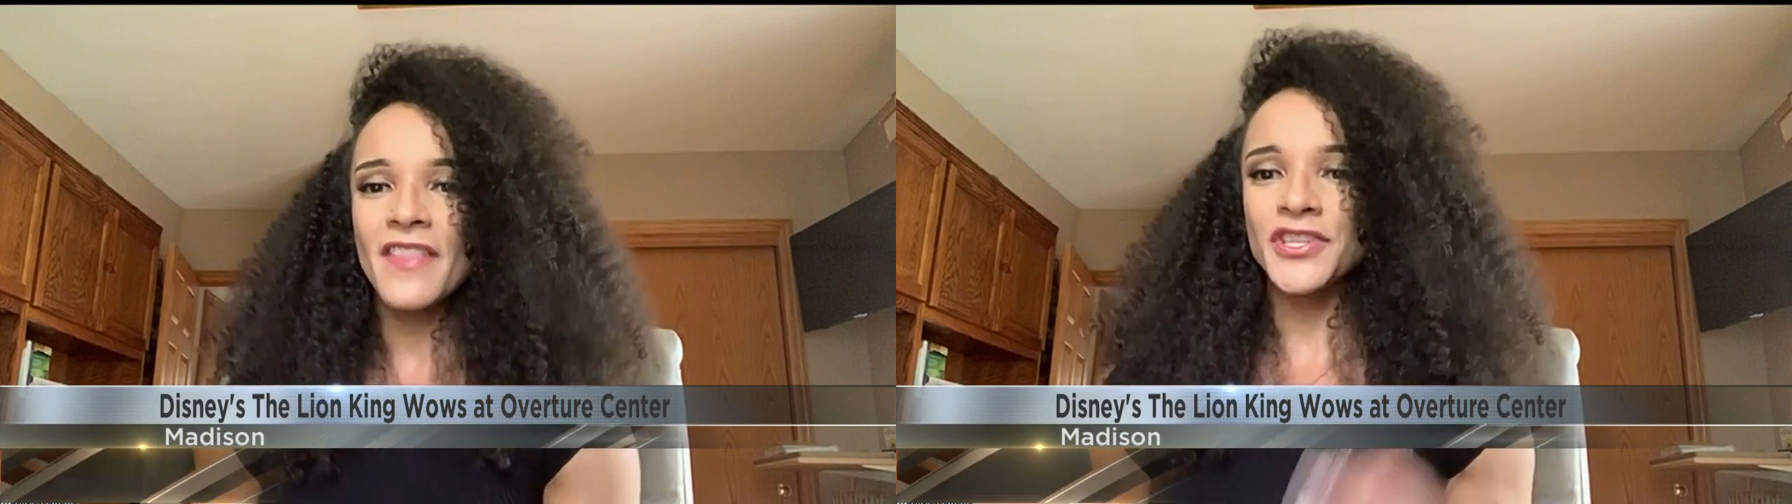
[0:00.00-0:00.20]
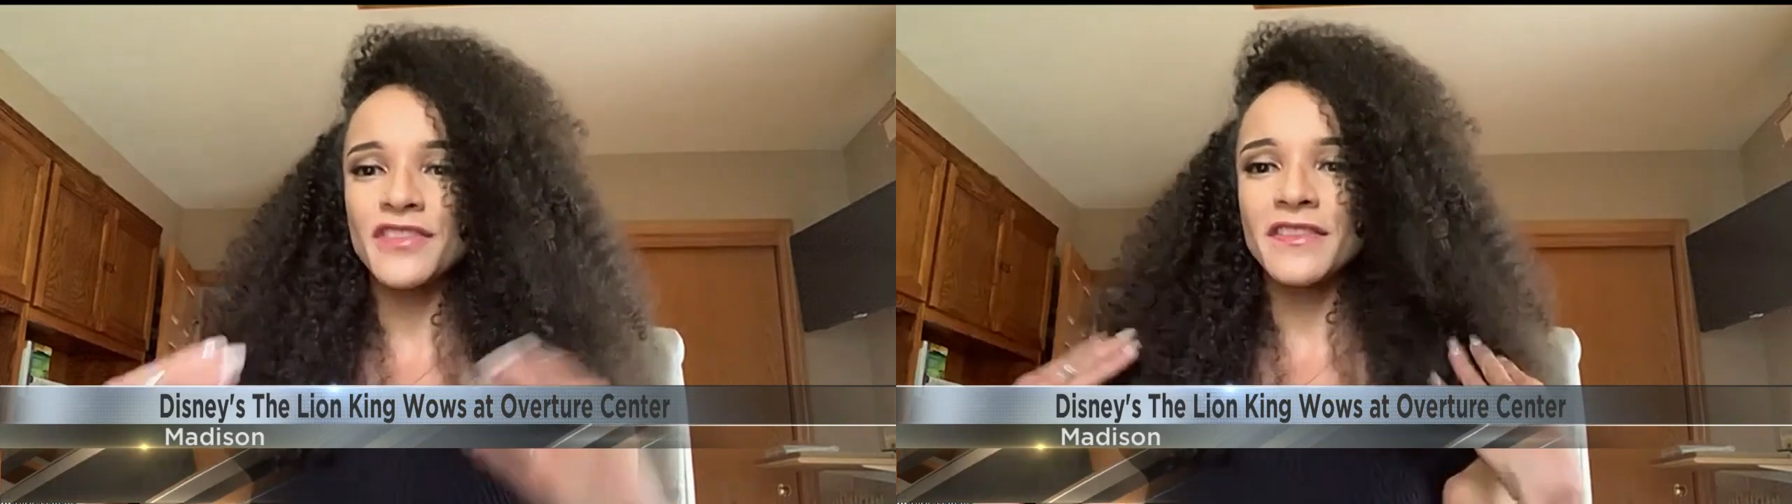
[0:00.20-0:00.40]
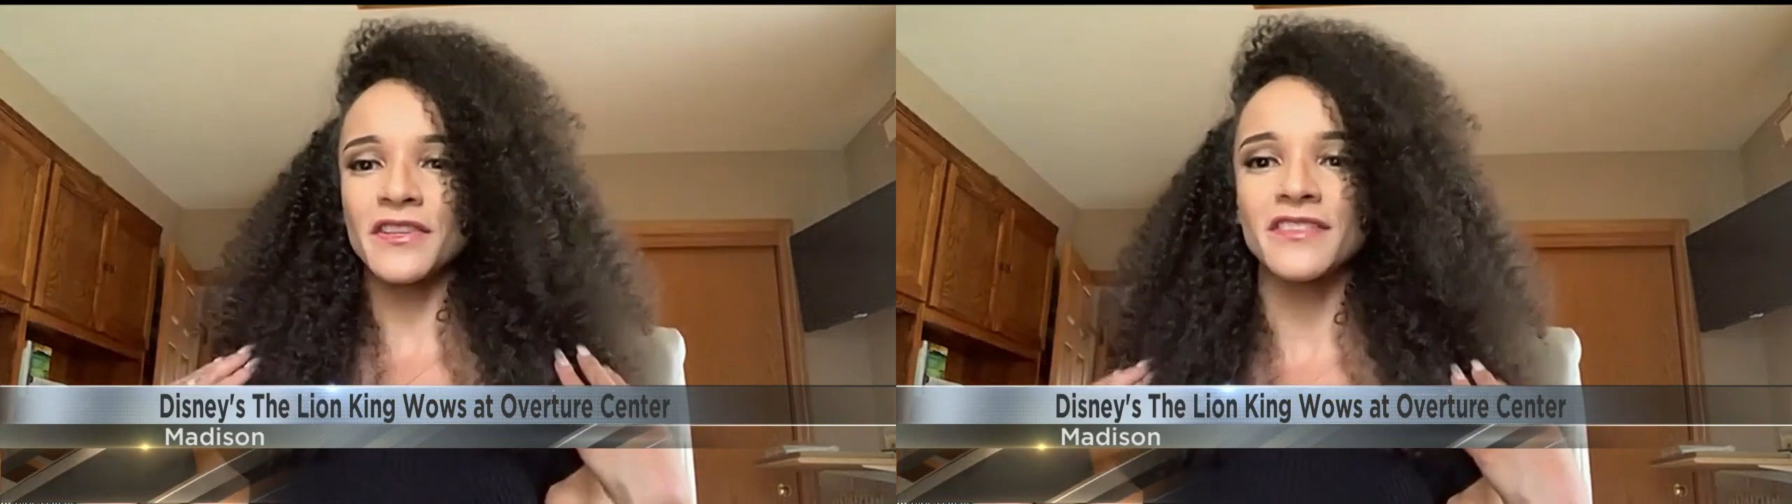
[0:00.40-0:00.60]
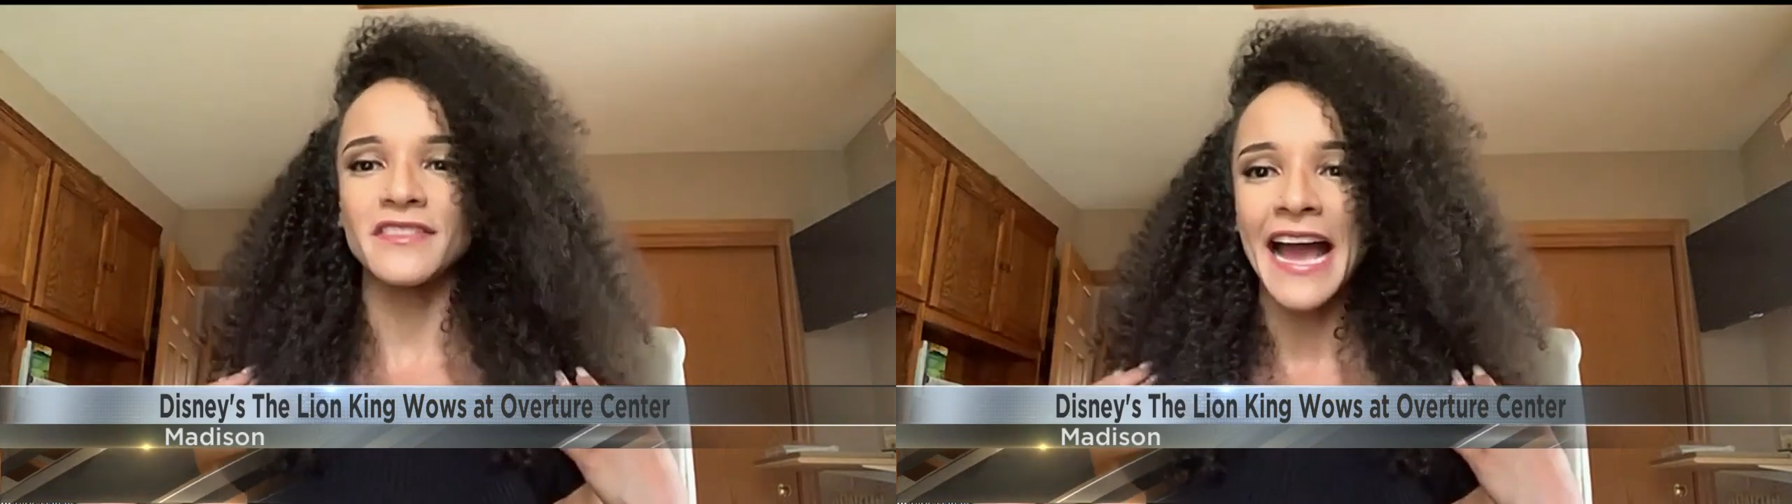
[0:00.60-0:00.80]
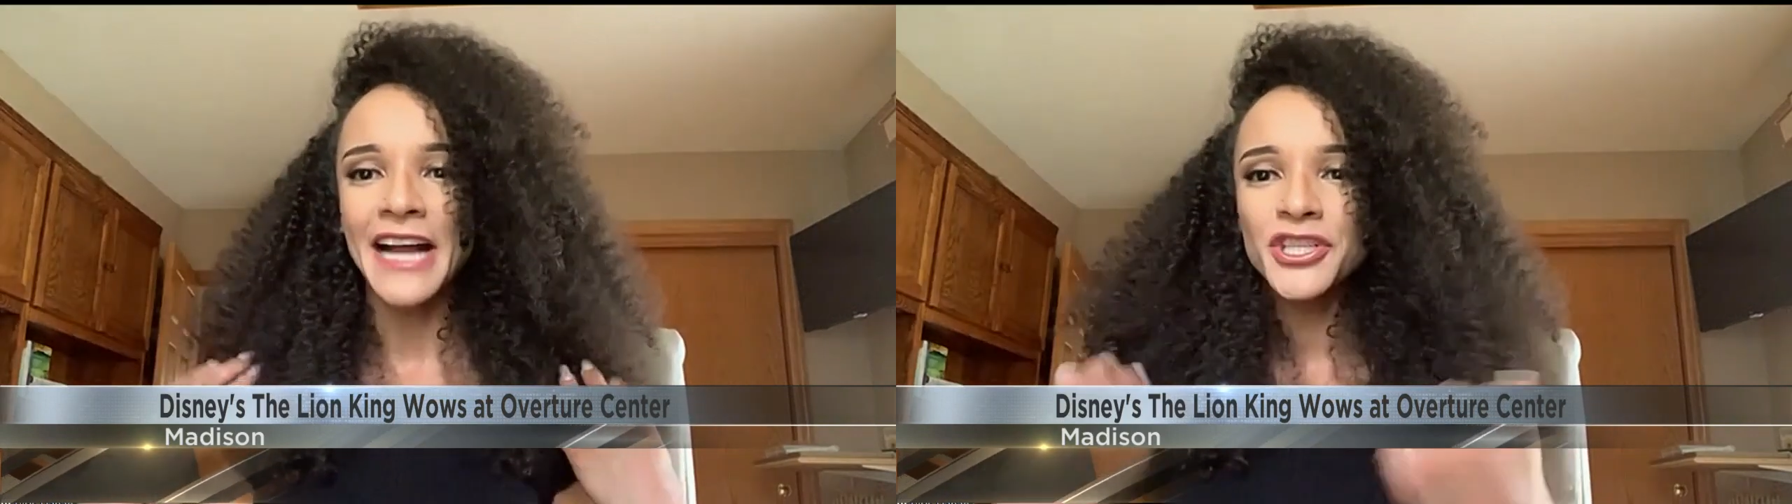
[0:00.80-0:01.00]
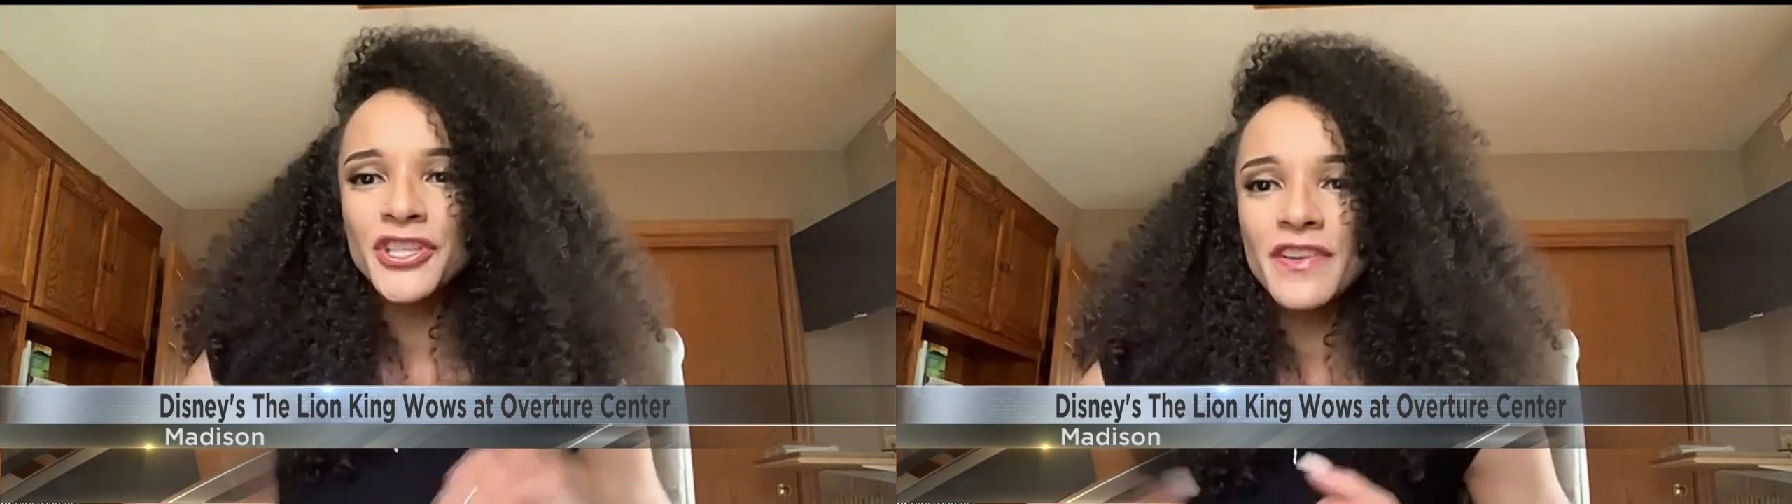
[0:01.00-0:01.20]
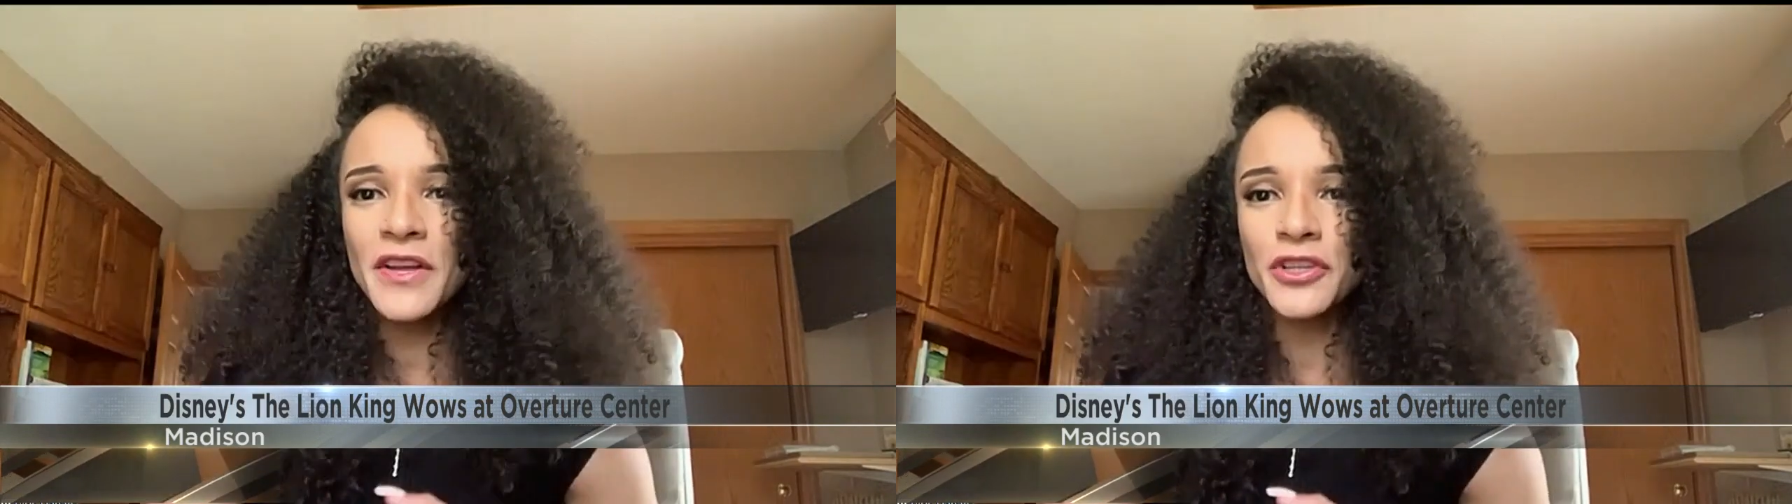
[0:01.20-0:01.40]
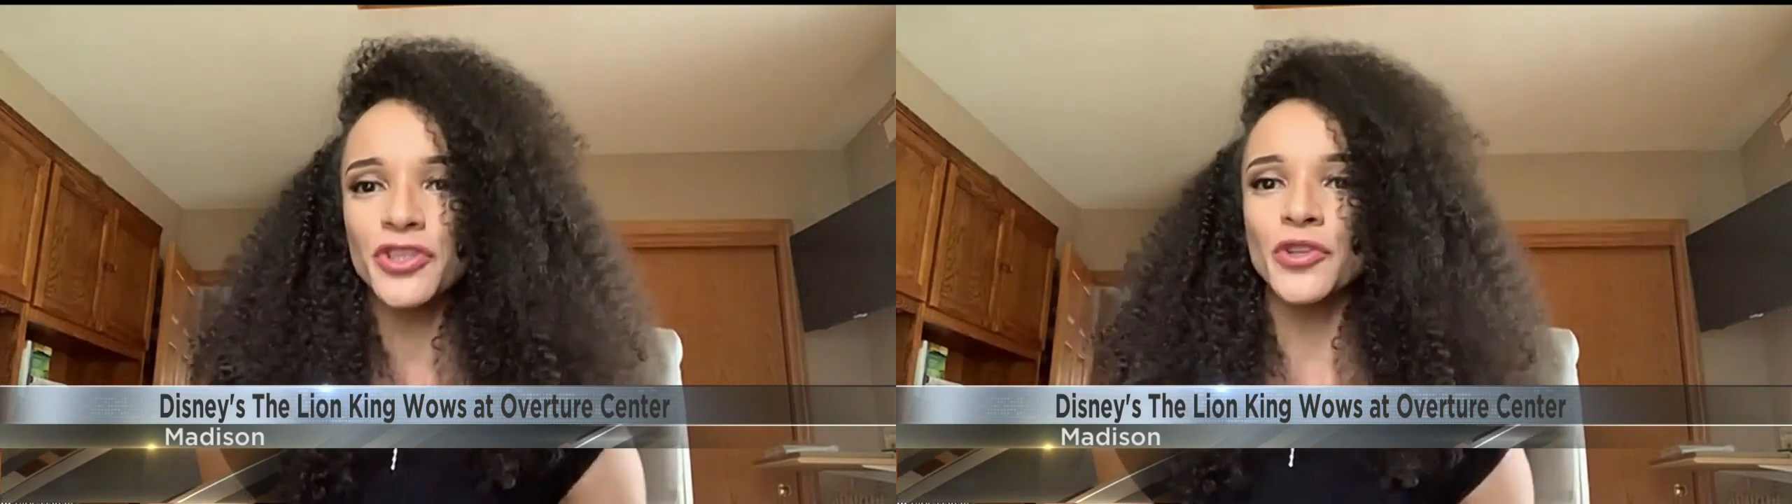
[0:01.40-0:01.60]
just their stature and
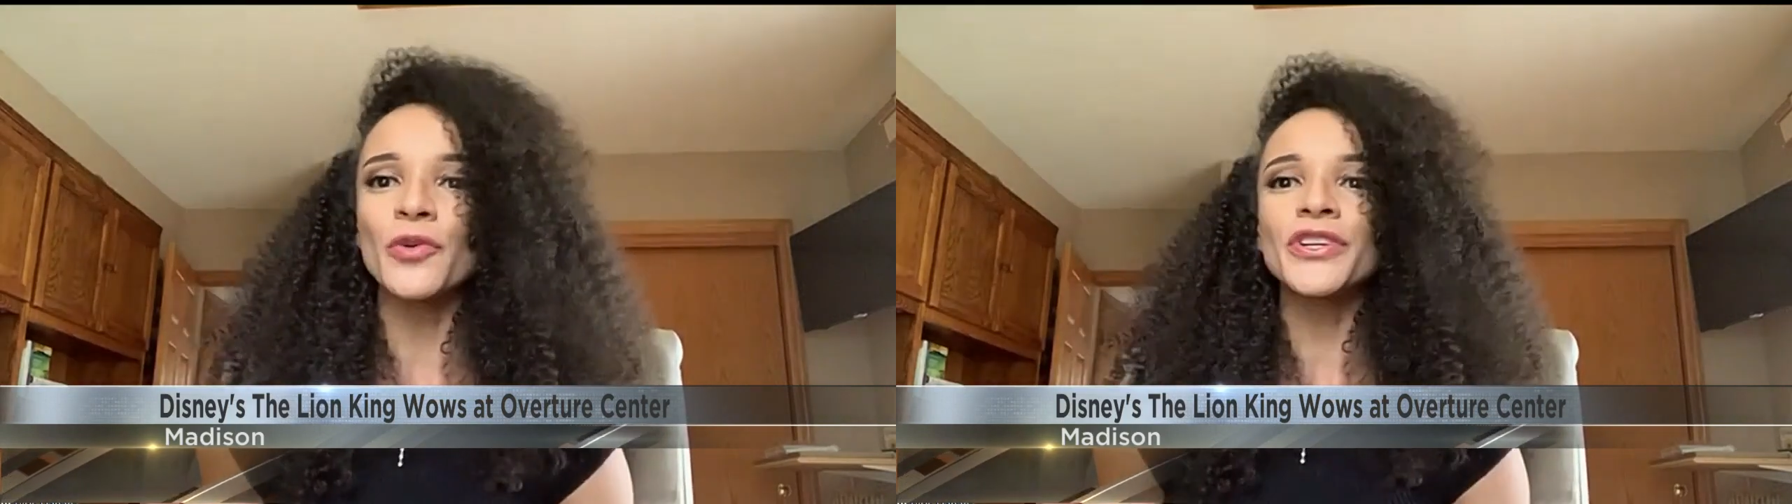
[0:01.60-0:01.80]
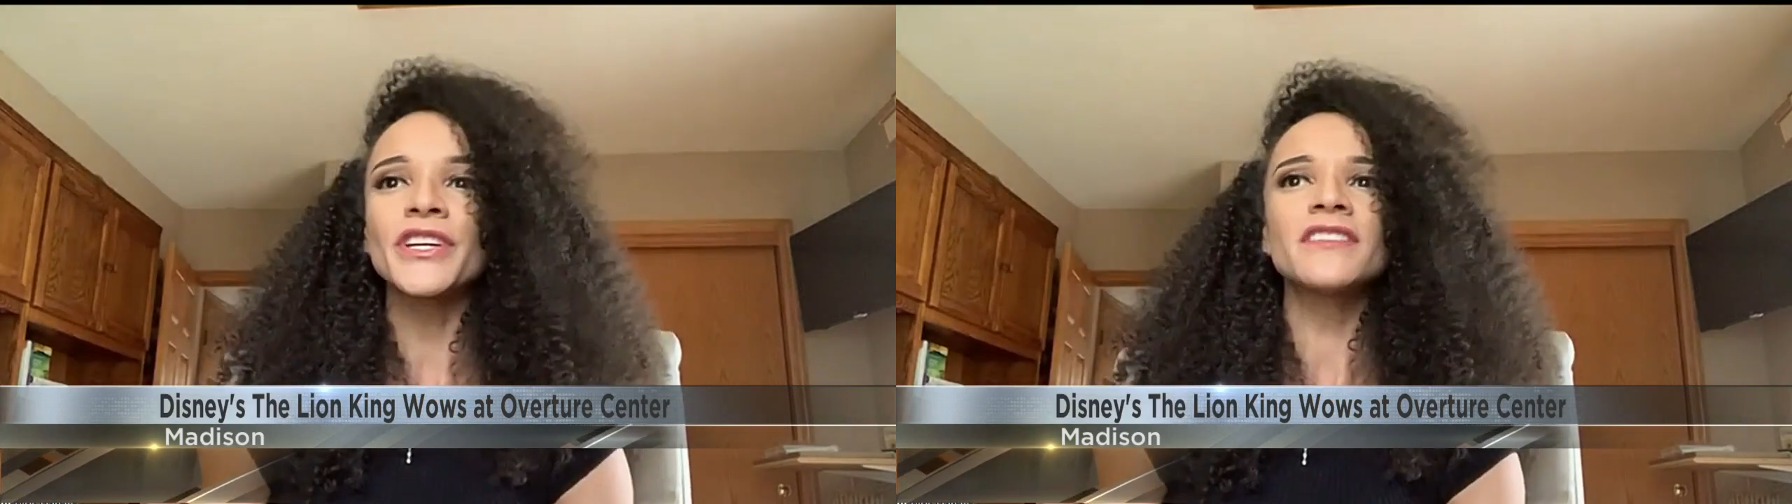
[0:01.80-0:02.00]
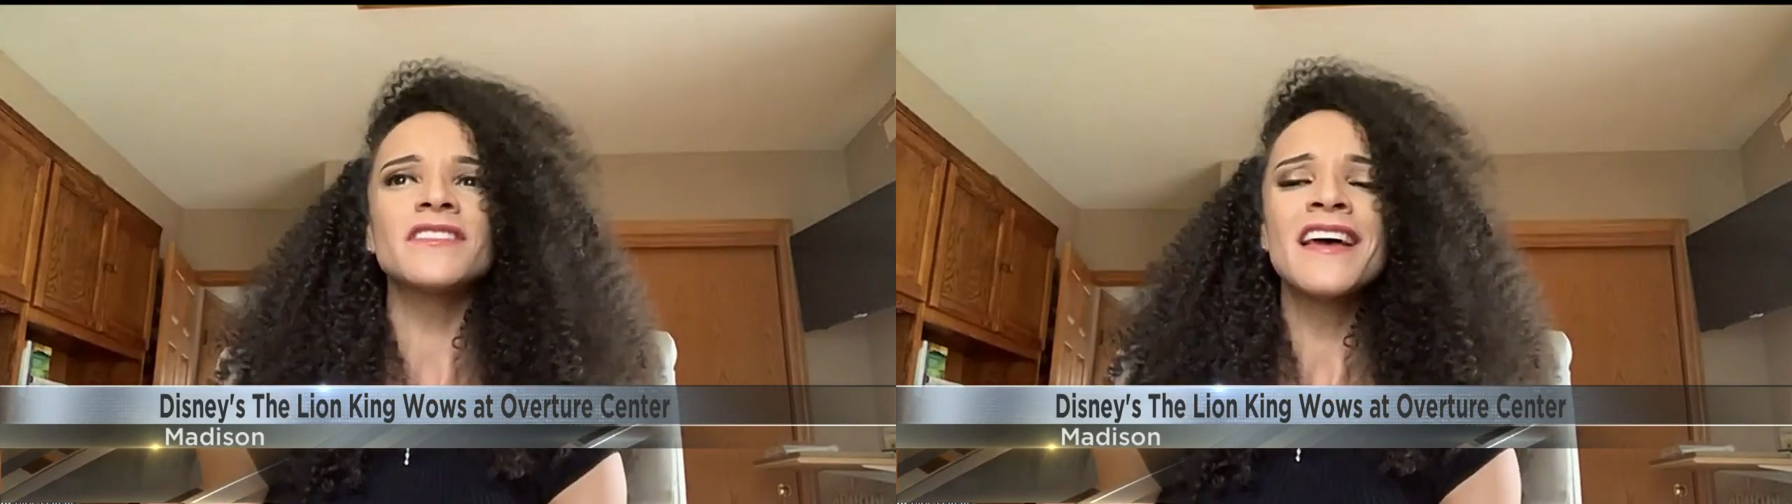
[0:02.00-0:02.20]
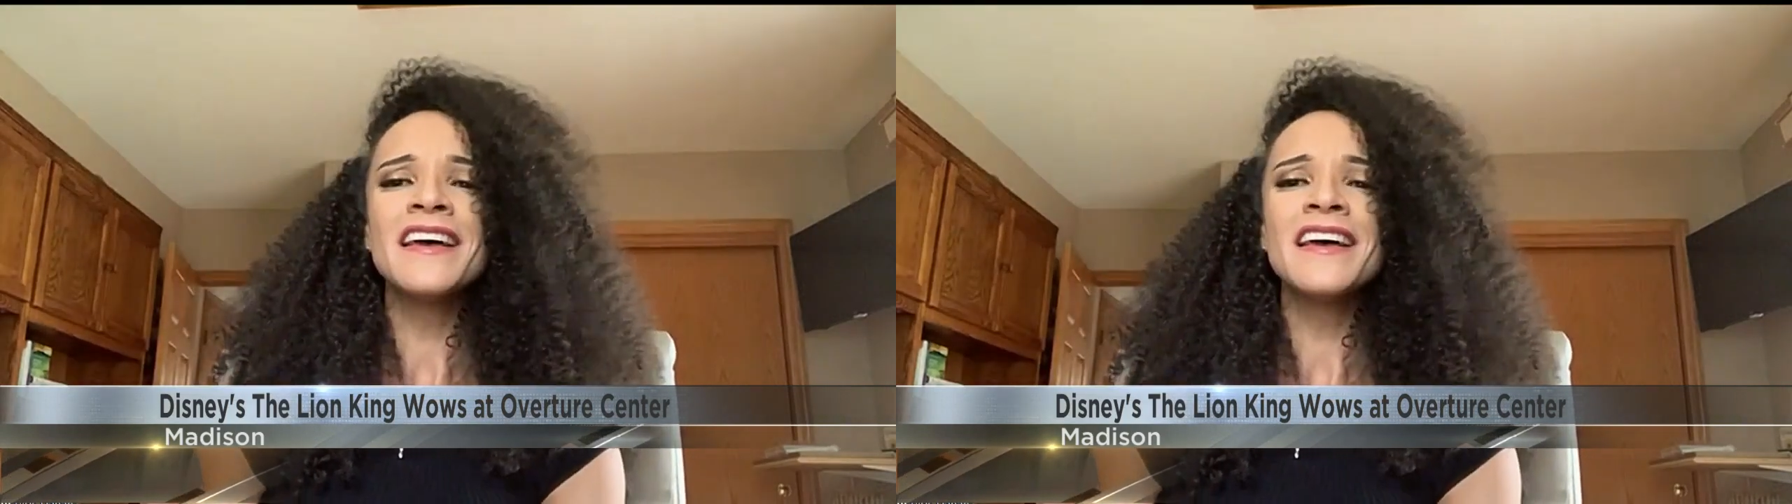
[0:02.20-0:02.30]
their shoulders.